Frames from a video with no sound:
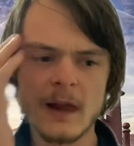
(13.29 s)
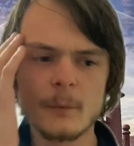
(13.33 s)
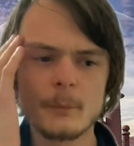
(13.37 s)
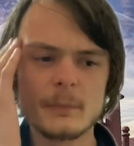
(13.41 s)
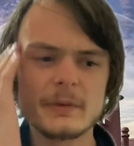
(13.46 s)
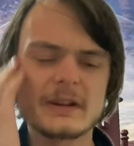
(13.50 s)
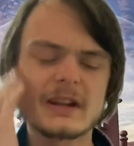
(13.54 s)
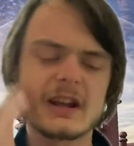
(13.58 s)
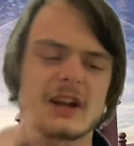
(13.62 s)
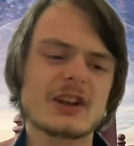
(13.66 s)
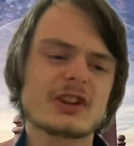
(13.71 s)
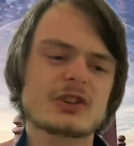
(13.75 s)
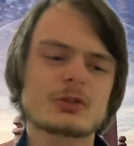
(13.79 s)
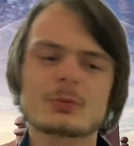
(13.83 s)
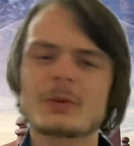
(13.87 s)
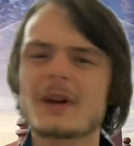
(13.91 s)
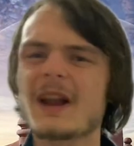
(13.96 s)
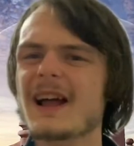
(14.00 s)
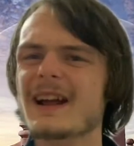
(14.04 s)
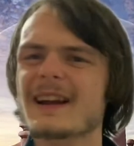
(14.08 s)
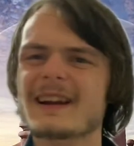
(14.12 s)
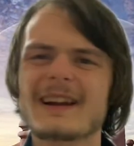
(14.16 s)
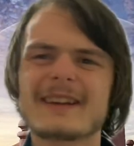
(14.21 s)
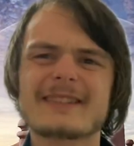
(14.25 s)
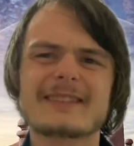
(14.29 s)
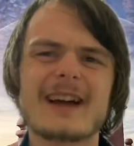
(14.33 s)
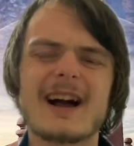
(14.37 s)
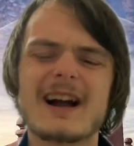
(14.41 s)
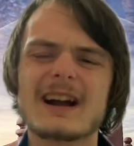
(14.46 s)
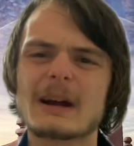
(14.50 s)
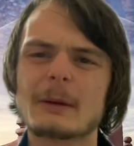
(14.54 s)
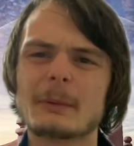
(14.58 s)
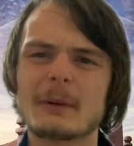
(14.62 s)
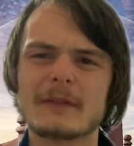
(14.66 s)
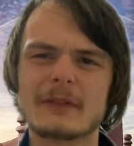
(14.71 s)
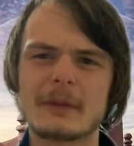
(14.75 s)
Because we're not going to
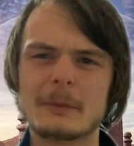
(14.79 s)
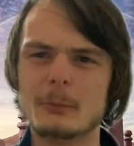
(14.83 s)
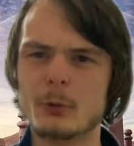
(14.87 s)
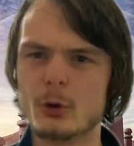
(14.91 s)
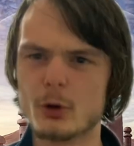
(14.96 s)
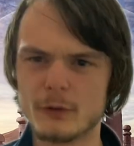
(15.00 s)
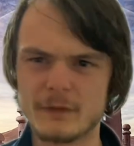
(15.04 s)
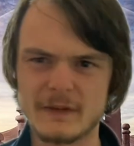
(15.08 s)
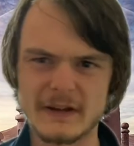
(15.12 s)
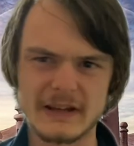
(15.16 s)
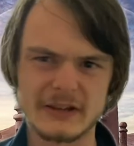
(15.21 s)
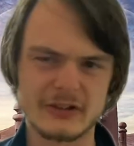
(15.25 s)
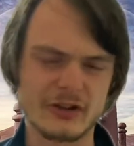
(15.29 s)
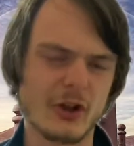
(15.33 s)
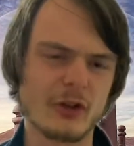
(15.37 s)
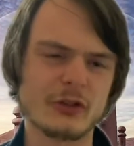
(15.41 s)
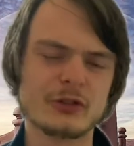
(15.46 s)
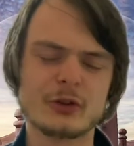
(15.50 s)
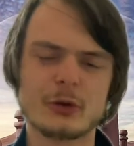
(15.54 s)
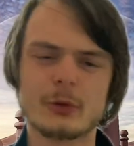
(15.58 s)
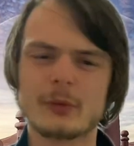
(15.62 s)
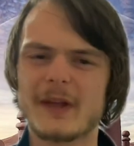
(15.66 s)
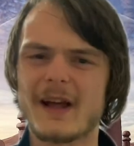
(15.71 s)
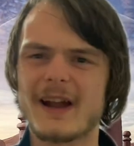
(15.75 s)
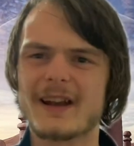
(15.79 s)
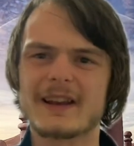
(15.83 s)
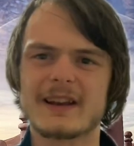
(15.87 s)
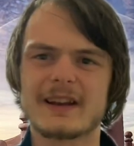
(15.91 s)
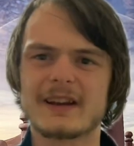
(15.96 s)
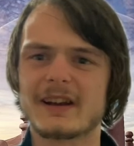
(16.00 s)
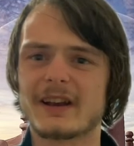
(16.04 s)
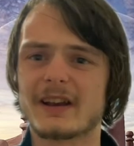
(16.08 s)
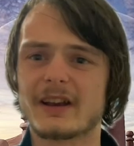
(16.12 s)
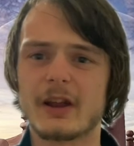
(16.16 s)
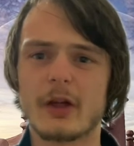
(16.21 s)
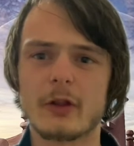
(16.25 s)
talk about the movies, I'll do that at
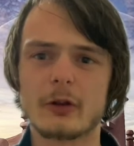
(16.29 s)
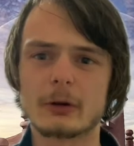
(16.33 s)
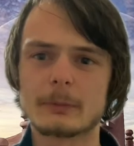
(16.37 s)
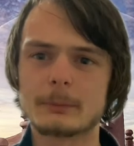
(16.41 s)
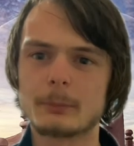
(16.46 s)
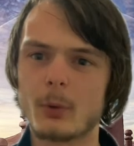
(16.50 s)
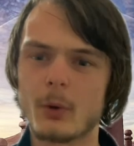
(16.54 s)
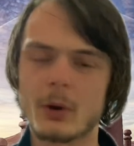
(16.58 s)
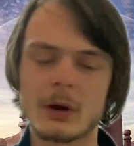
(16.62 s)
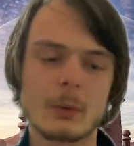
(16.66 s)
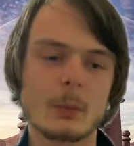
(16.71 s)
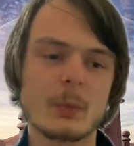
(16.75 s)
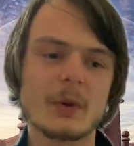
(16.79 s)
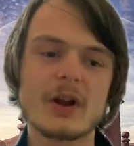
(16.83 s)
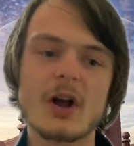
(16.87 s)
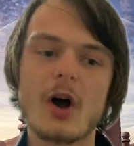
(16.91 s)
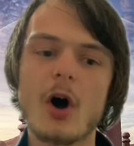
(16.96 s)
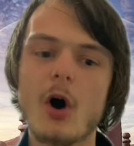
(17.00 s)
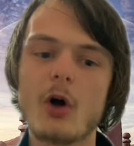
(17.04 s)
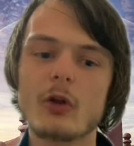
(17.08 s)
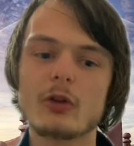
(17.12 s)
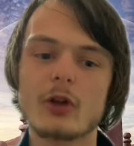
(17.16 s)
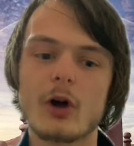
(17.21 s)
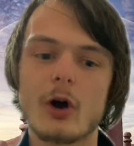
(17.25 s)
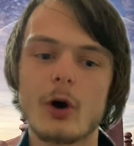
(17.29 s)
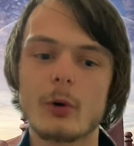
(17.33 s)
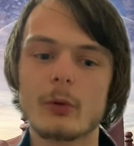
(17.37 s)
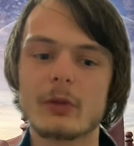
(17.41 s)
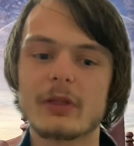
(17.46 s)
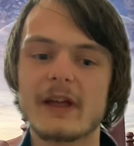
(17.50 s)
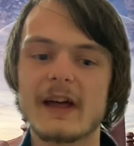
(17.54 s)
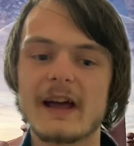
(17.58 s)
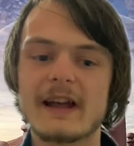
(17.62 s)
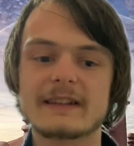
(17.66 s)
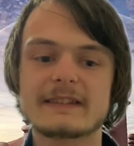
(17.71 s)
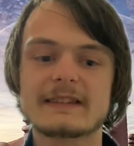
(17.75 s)
another point. We all know
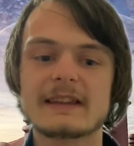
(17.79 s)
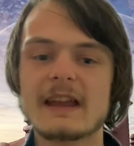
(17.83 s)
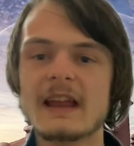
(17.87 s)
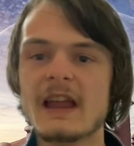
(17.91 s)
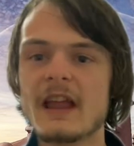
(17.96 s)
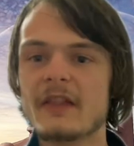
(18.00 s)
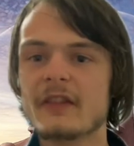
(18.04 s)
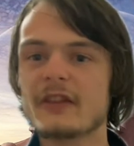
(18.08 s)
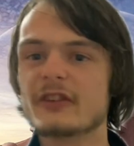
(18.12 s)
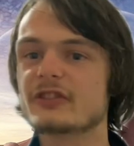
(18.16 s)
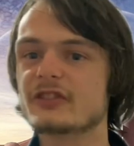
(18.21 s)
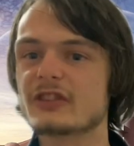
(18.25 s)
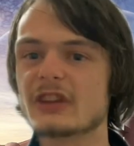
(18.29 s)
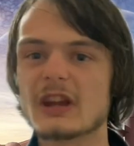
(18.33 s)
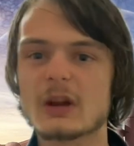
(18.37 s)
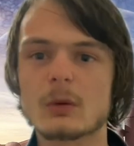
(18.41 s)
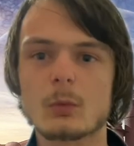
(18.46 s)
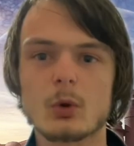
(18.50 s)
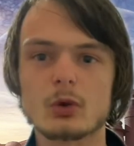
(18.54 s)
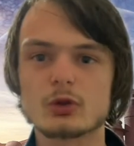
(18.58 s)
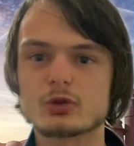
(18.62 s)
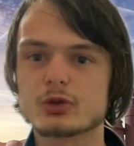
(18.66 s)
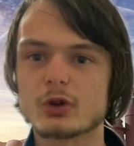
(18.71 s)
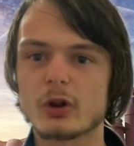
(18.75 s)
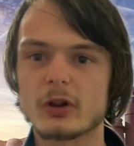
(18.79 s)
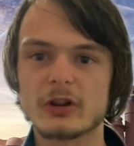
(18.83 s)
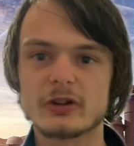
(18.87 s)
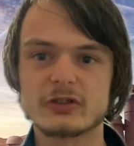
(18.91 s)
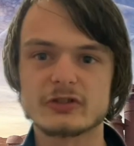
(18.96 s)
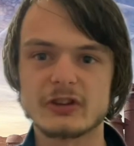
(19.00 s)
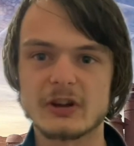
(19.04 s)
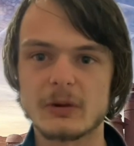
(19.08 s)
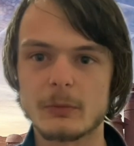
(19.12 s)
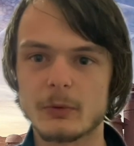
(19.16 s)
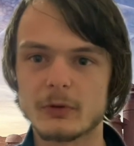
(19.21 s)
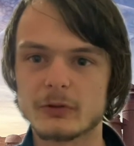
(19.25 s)
that the sequel
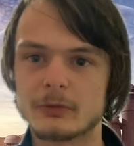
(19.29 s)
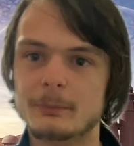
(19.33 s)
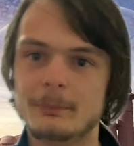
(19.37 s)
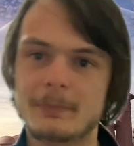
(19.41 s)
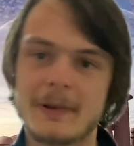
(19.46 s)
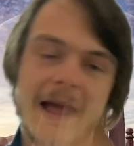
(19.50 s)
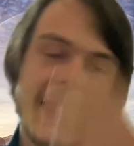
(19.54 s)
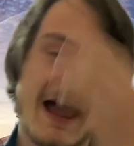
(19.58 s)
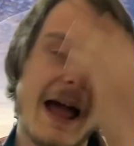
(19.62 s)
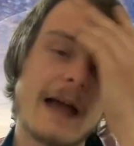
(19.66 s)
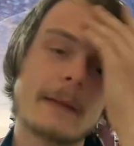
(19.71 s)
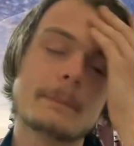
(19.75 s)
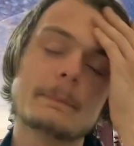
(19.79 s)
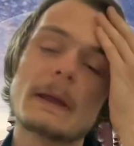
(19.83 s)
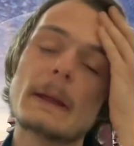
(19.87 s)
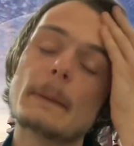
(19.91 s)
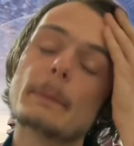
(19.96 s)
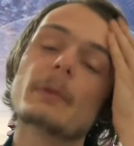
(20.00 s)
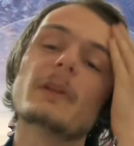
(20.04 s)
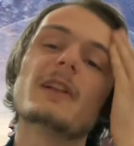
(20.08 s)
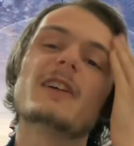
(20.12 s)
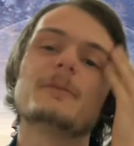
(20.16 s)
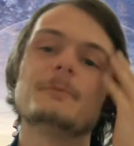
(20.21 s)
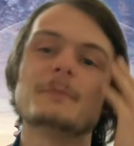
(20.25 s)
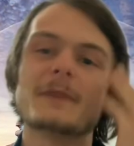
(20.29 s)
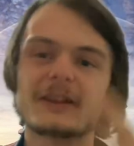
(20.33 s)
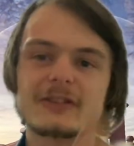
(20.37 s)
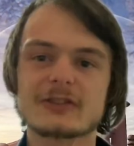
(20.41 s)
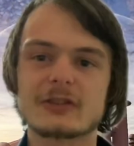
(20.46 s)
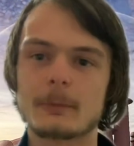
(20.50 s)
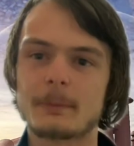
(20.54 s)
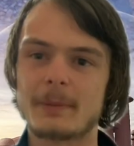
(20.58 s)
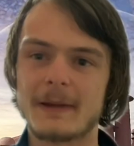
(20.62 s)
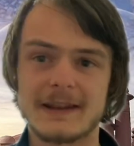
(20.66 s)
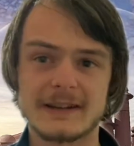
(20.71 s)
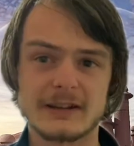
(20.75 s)
trilogy was bad. People have mixed
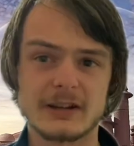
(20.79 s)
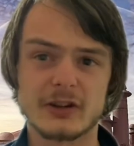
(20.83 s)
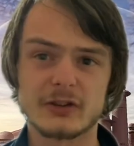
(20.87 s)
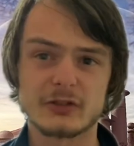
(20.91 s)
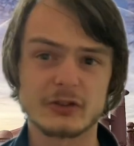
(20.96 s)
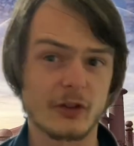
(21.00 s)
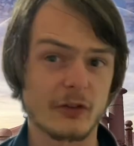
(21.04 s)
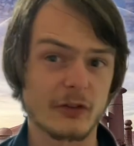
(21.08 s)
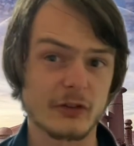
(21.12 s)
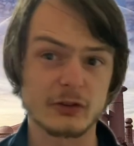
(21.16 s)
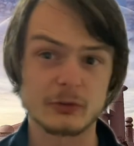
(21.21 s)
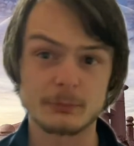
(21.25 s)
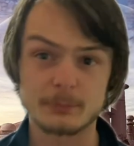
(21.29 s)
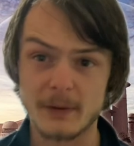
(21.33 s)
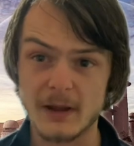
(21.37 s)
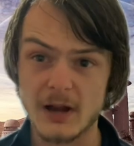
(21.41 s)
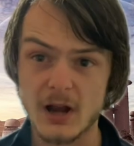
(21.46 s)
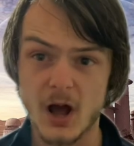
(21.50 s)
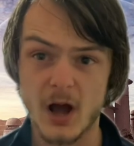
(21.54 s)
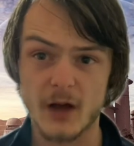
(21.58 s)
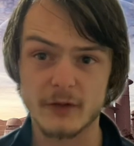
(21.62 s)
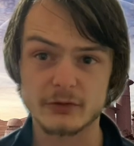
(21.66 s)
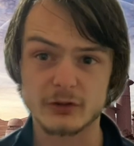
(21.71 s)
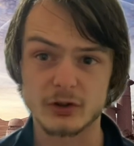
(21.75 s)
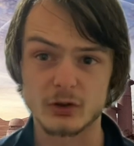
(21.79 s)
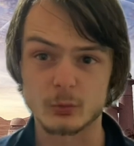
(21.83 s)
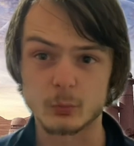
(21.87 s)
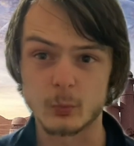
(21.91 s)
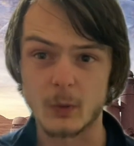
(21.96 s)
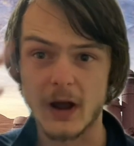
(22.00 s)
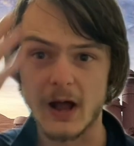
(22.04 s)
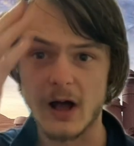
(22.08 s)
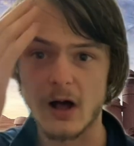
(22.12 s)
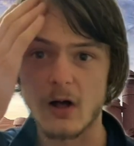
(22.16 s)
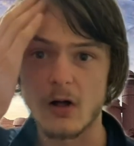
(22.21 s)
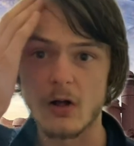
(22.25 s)
opinions on the spin-offs as
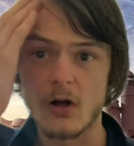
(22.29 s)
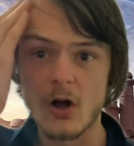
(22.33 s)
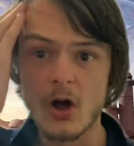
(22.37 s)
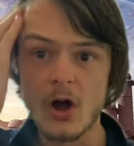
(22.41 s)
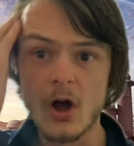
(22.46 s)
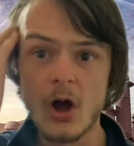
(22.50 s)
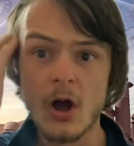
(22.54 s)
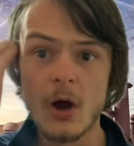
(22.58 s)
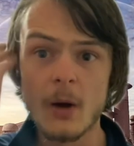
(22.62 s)
well.